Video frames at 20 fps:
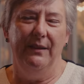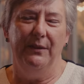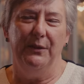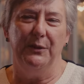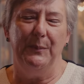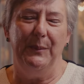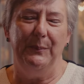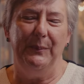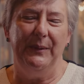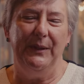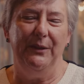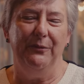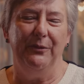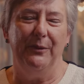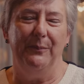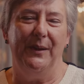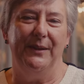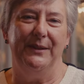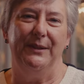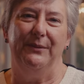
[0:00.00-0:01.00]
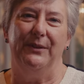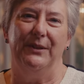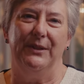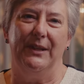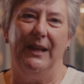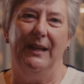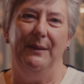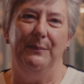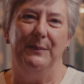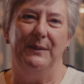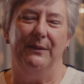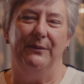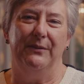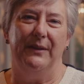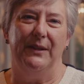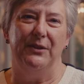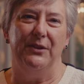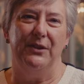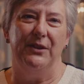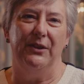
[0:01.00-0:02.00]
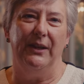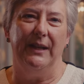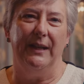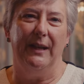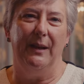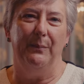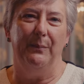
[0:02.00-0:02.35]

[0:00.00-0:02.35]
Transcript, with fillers: There's people here from all different types of engineering